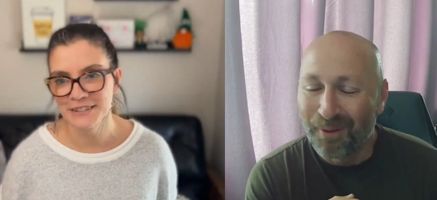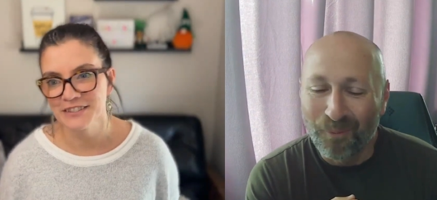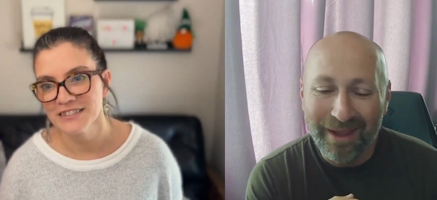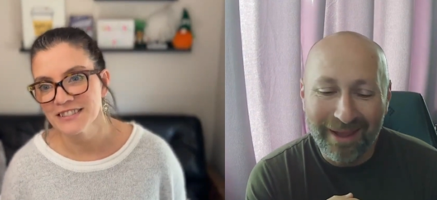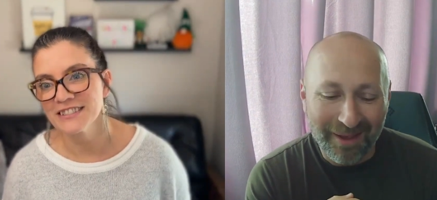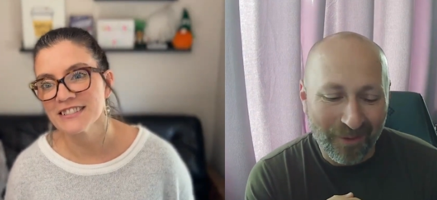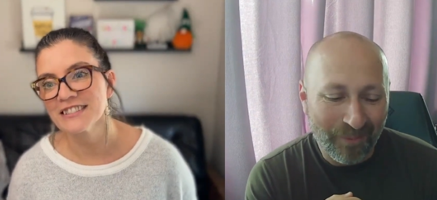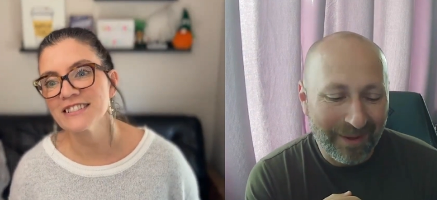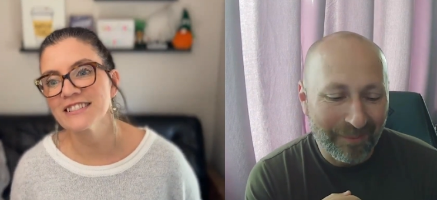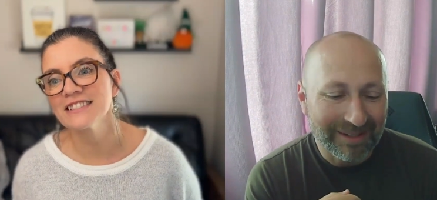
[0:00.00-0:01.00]
Speaker 1: we,
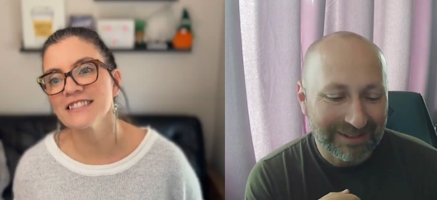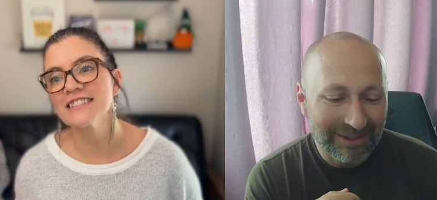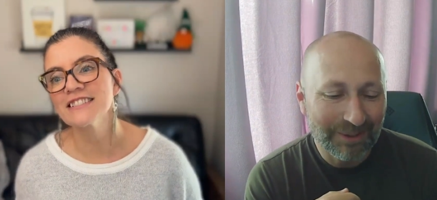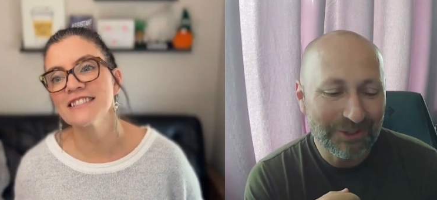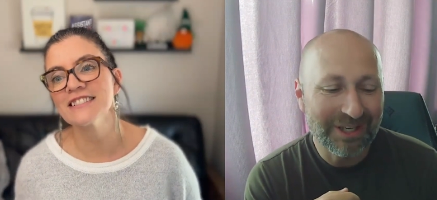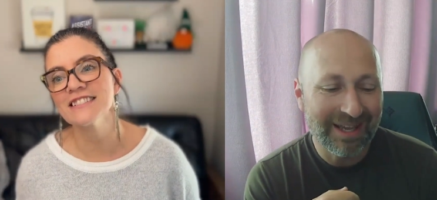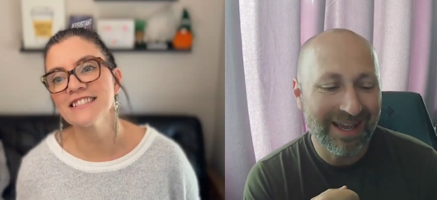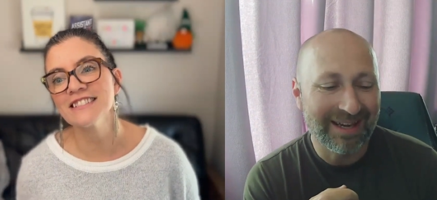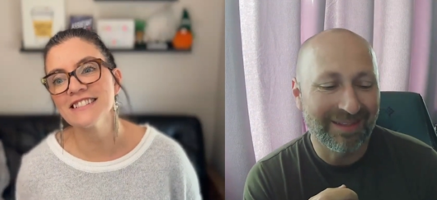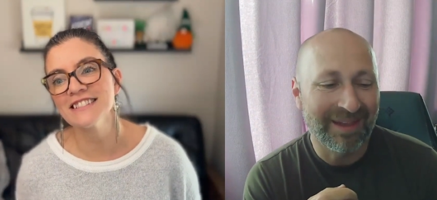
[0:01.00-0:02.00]
we, we
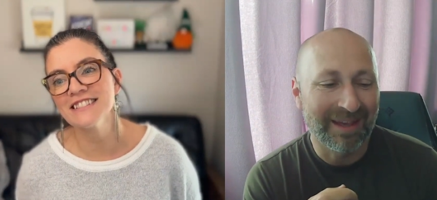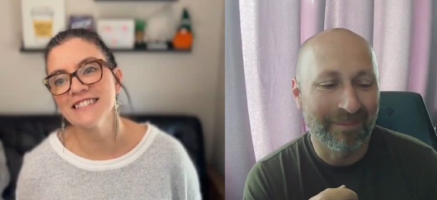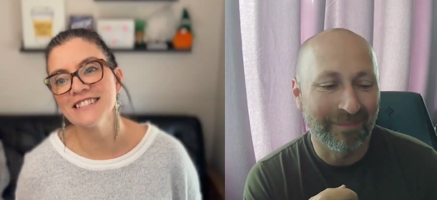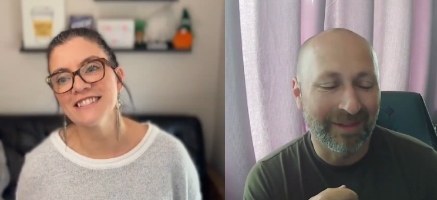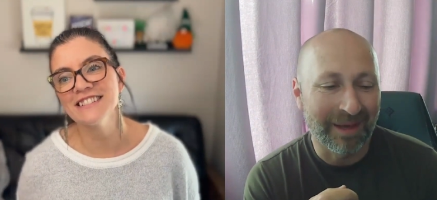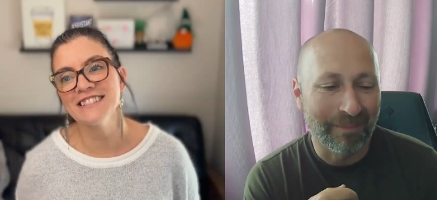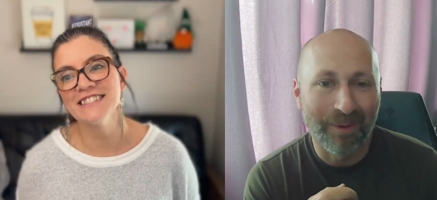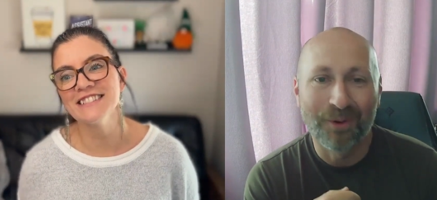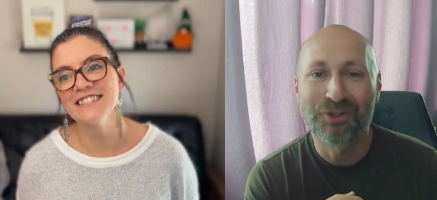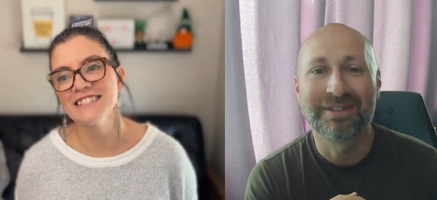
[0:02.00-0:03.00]
associate the, um, the
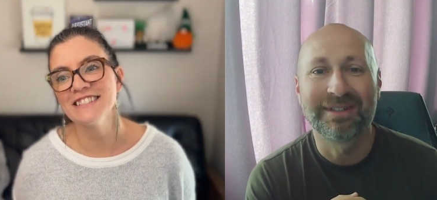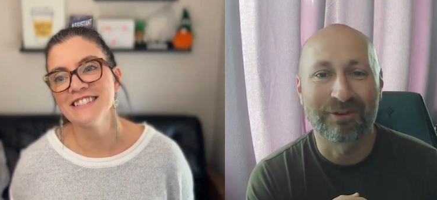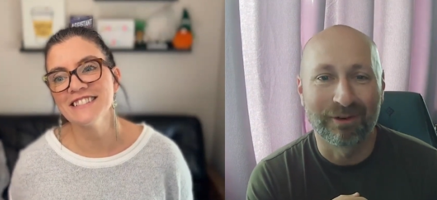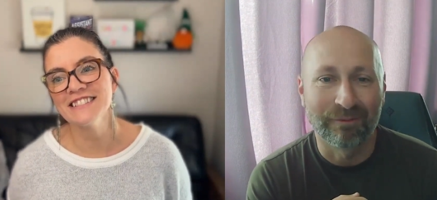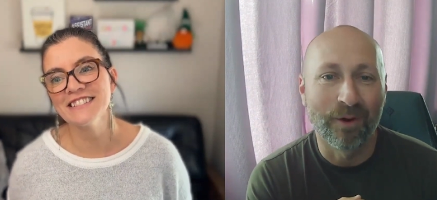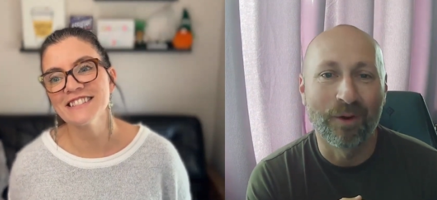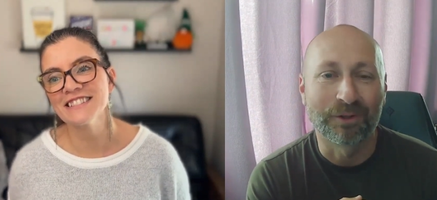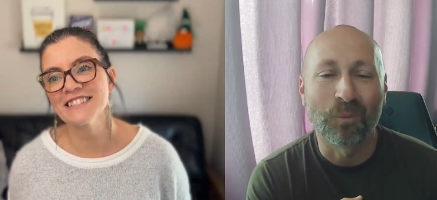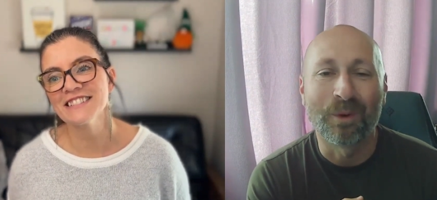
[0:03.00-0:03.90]
emotions that are evoked